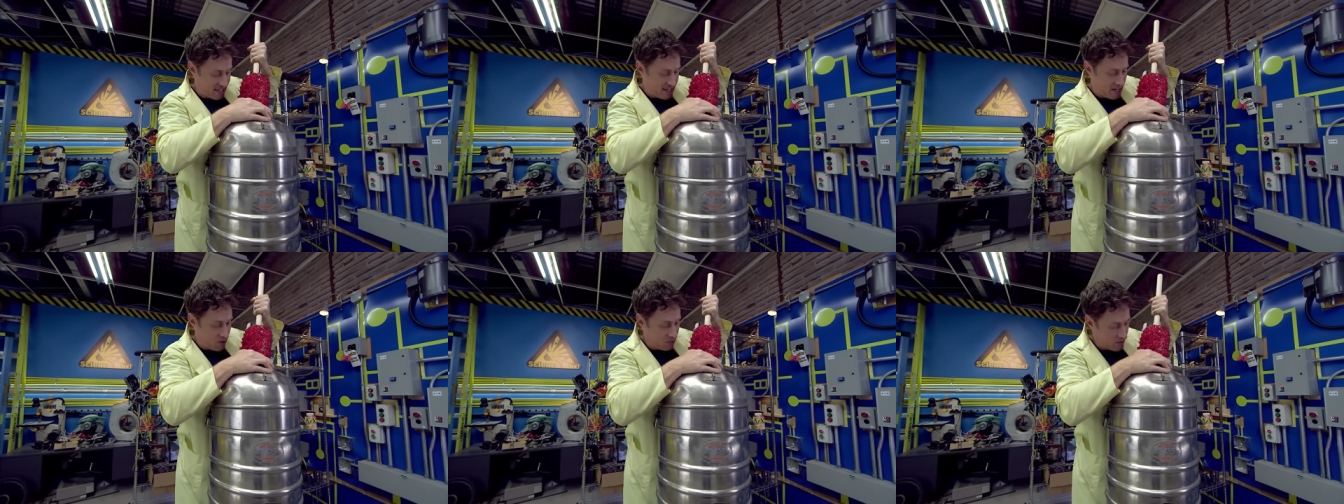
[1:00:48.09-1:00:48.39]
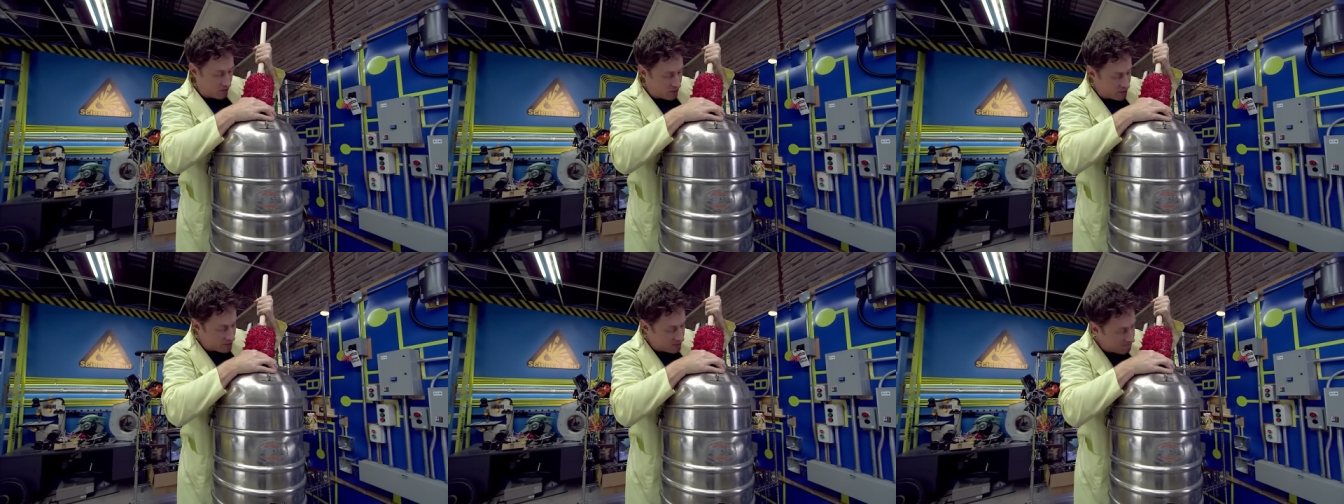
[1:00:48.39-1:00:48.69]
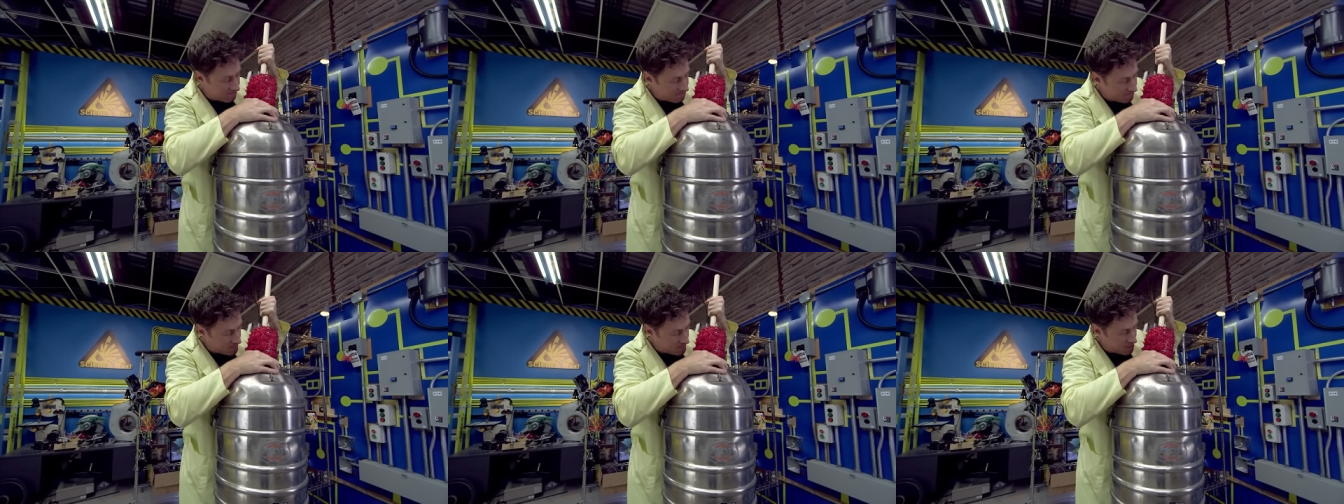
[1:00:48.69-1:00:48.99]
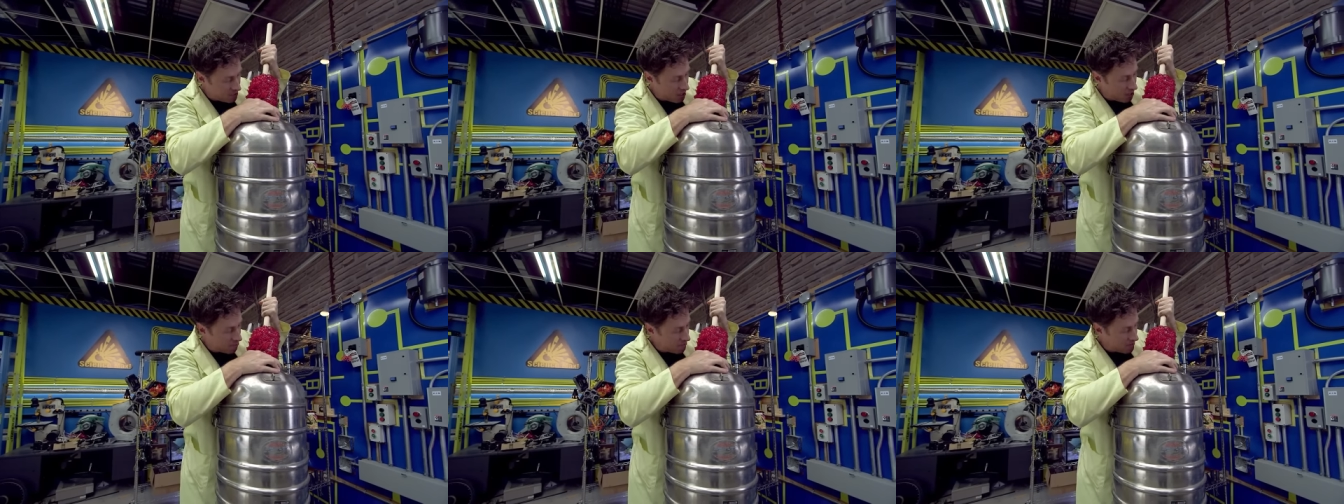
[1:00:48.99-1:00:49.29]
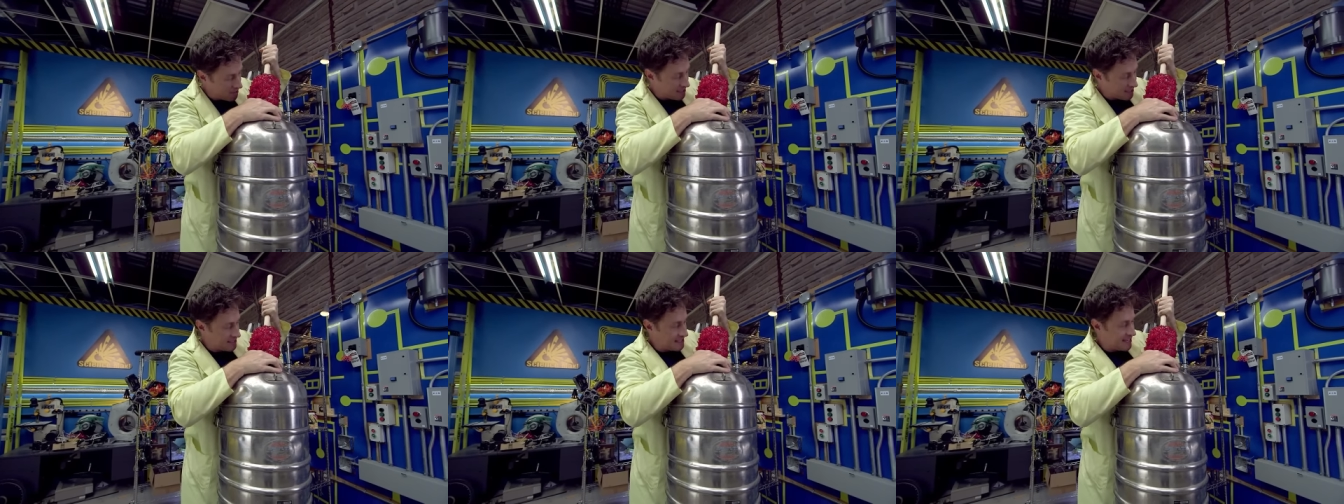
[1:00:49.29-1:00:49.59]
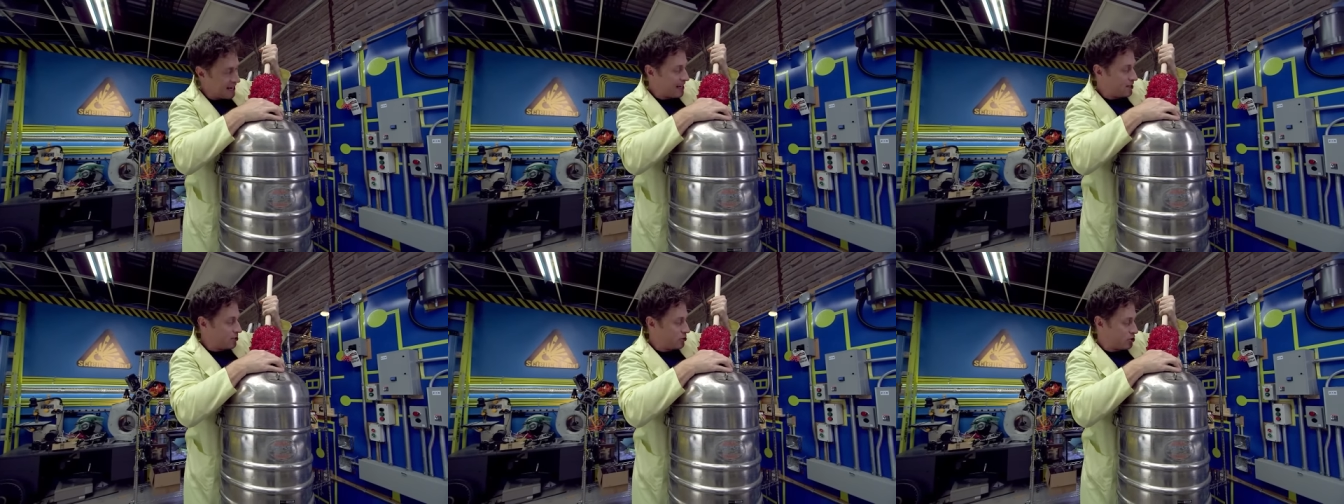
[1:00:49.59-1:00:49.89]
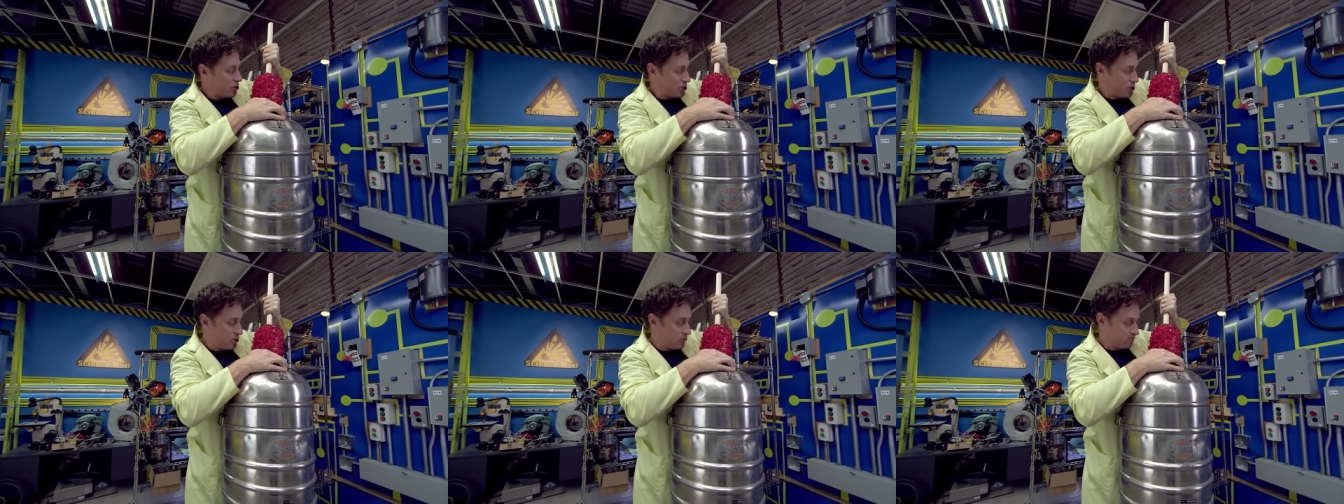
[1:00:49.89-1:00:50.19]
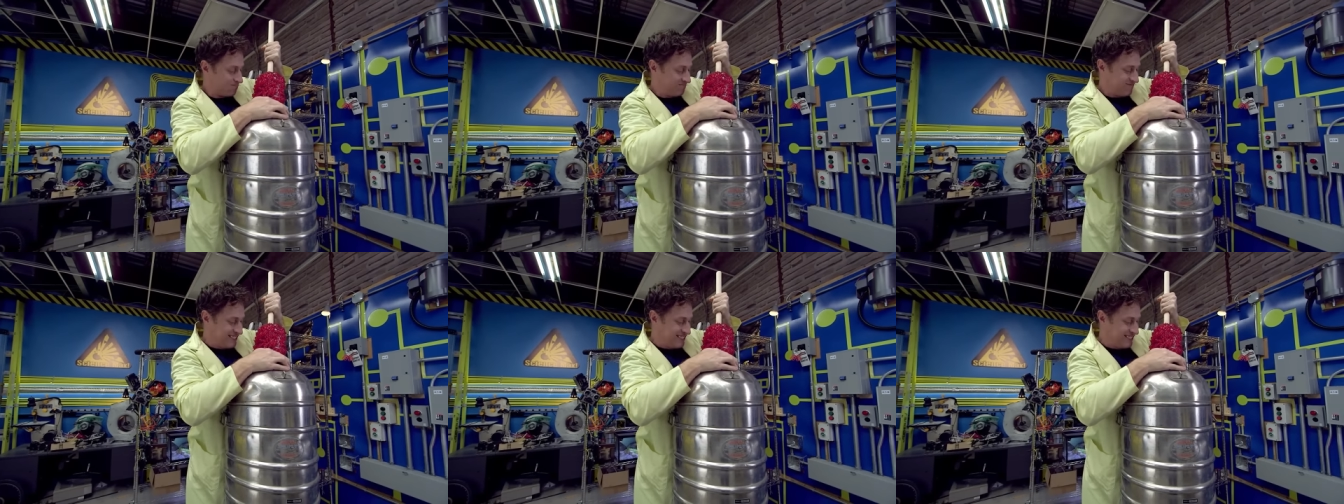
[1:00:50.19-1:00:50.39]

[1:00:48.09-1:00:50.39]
out the top of the container, so